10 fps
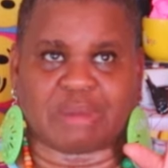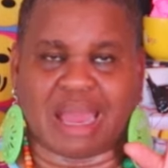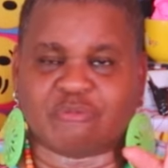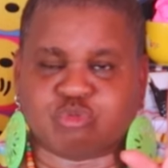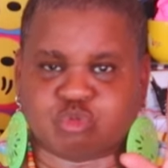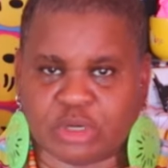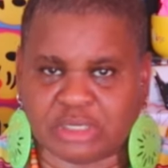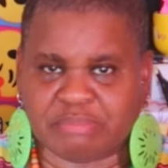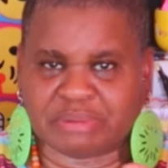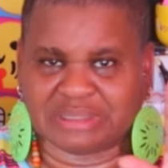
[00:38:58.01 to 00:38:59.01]

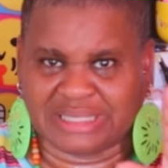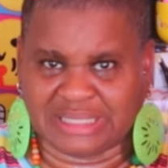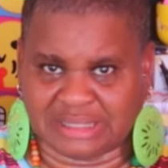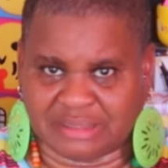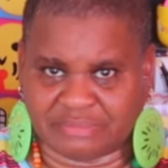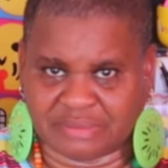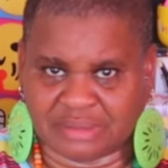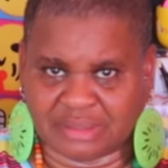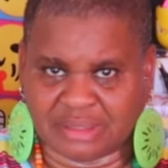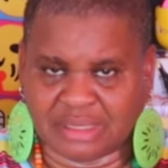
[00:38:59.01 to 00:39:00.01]
believe.
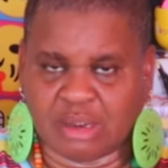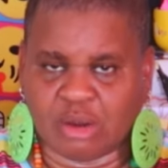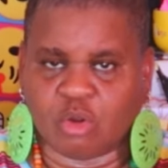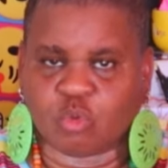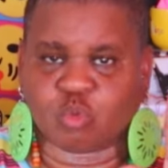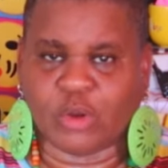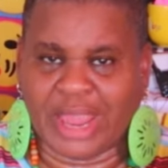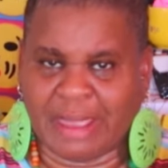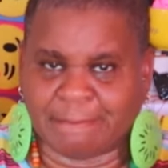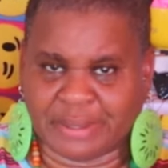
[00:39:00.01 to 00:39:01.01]

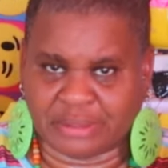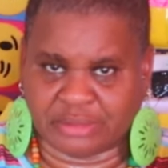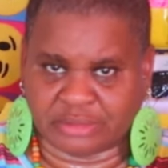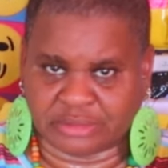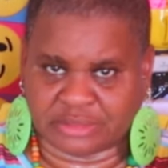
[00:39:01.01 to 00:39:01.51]
Redbirds.